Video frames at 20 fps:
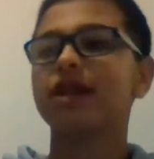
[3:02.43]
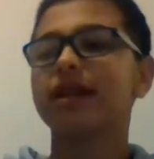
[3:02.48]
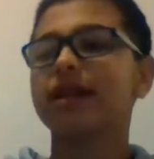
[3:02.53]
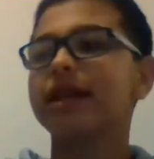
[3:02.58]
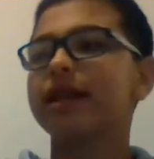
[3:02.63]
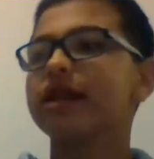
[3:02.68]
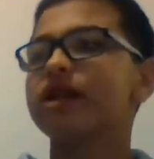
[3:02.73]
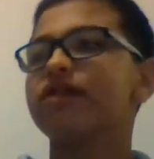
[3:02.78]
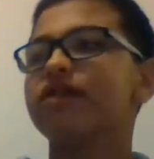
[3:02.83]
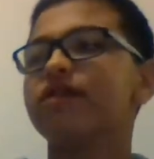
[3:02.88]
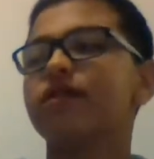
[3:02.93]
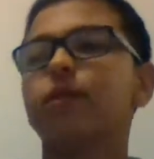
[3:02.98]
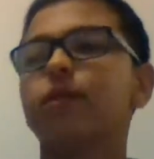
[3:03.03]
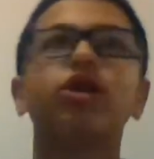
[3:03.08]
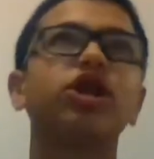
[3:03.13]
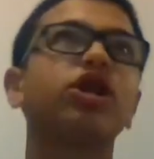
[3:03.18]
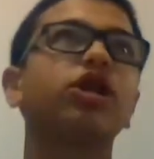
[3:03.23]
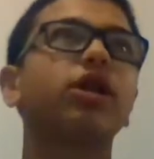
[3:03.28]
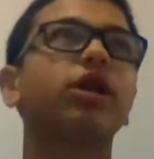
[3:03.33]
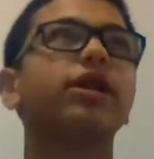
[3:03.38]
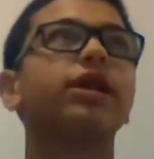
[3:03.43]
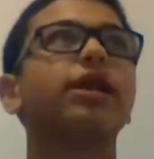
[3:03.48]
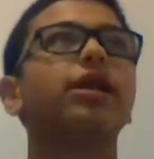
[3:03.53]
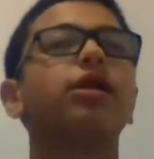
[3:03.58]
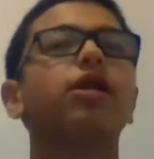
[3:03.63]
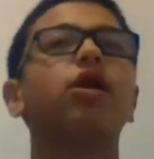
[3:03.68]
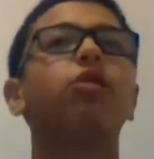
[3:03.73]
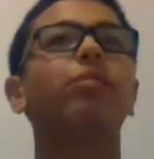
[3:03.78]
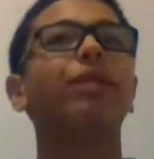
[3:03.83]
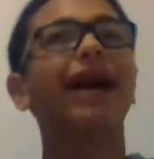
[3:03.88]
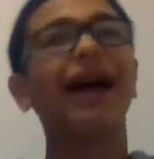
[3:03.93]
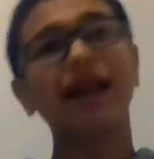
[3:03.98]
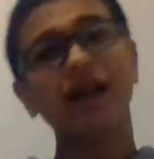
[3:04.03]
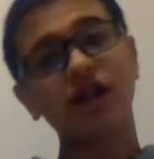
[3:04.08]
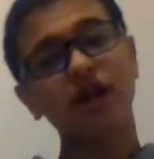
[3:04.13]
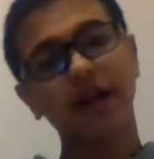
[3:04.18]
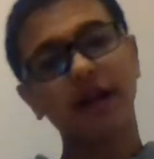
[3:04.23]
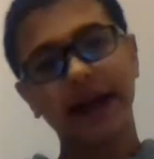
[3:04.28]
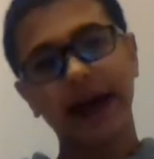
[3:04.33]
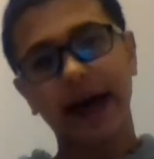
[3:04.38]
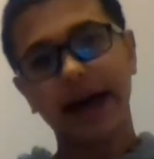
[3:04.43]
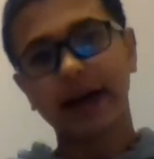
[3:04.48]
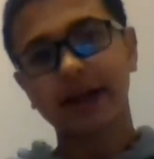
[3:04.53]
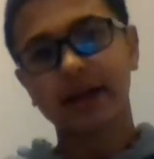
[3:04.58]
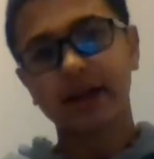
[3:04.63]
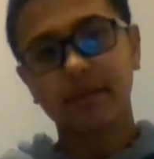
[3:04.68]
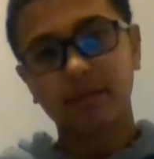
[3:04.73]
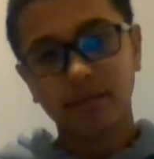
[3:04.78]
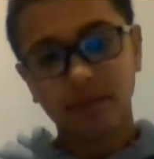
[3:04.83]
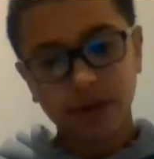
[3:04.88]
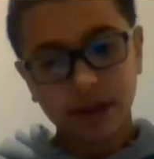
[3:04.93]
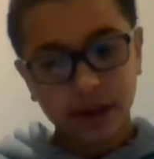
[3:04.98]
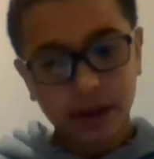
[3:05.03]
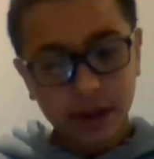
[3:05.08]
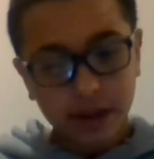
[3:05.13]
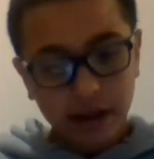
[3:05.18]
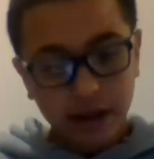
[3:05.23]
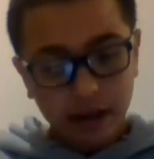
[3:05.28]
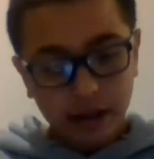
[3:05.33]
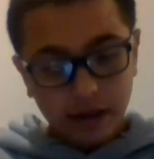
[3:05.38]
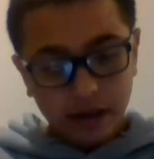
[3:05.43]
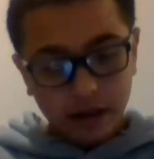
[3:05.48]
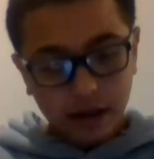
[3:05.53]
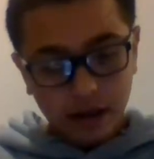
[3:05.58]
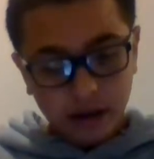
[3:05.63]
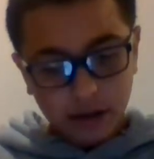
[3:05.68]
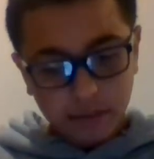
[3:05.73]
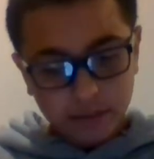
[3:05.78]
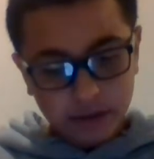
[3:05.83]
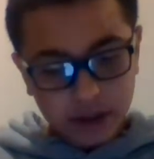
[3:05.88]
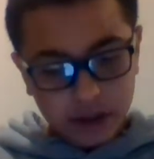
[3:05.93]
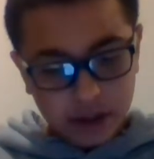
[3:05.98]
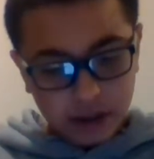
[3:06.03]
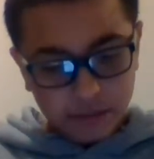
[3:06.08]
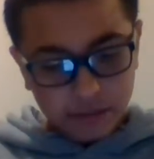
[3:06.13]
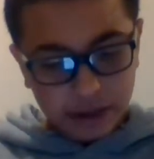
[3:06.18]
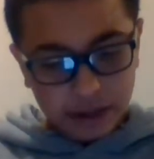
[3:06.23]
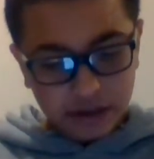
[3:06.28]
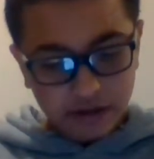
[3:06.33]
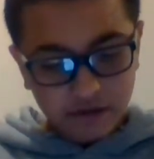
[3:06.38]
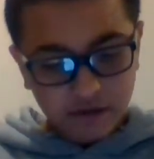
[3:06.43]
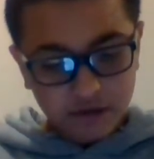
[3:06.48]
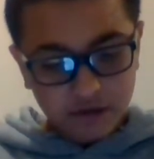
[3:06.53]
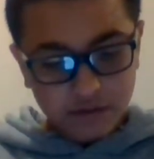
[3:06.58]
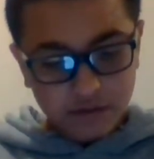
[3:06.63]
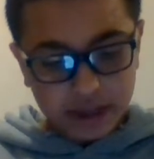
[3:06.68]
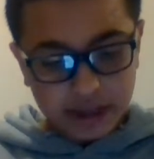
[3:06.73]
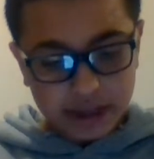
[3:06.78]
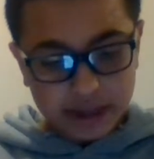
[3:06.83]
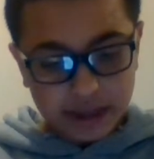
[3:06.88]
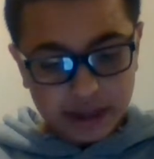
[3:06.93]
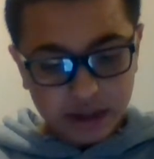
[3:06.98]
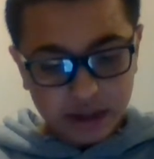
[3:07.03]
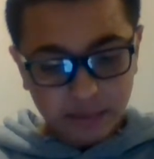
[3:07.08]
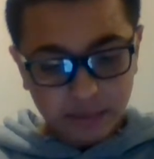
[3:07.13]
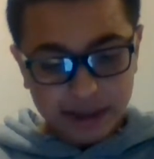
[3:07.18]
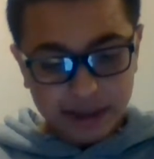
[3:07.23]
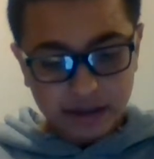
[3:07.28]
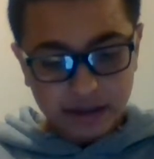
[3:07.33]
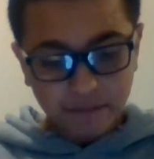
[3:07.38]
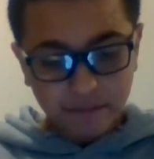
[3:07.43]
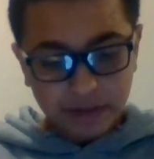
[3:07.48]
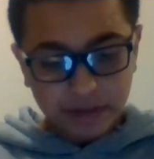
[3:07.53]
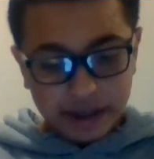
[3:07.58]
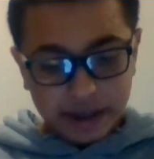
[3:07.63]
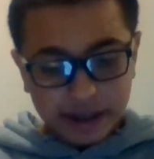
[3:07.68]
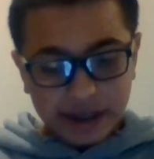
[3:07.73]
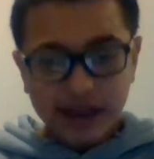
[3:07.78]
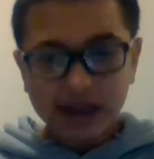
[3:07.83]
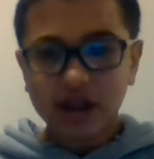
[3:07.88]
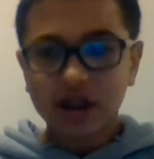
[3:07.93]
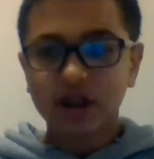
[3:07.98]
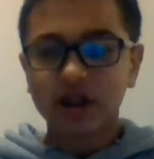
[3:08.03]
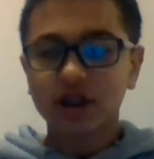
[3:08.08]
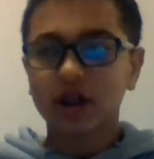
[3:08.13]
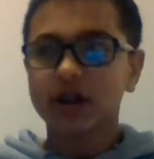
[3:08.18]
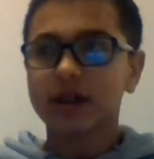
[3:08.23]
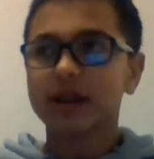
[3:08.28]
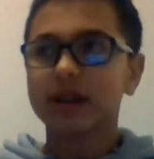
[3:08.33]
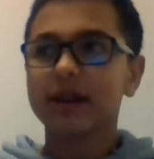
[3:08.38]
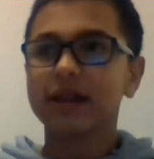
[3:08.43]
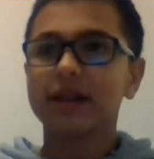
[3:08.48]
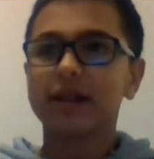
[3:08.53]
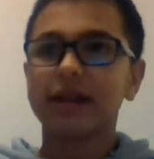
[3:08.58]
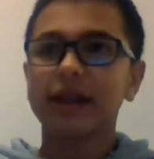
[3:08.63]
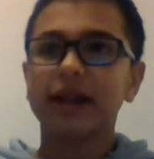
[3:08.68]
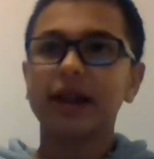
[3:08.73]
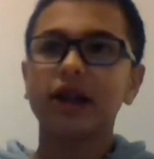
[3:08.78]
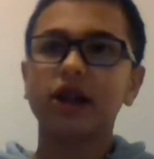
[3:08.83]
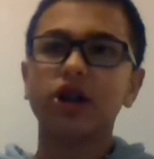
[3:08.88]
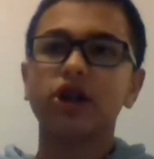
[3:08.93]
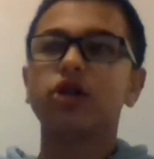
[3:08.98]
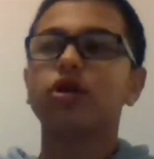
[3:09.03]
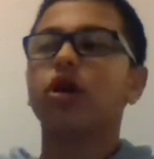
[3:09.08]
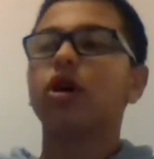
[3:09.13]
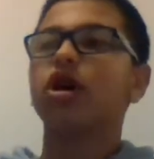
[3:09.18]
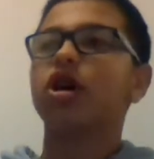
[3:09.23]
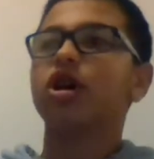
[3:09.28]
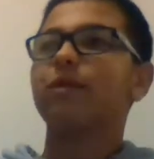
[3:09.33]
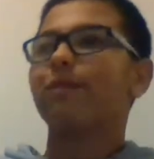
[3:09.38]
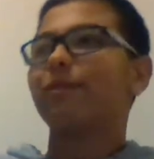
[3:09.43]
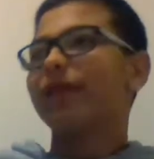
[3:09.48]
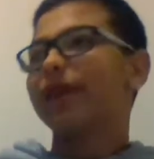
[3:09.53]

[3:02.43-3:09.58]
This film just doesn't know, but it has a good cast. Coming in 56th place is Justice League Dark.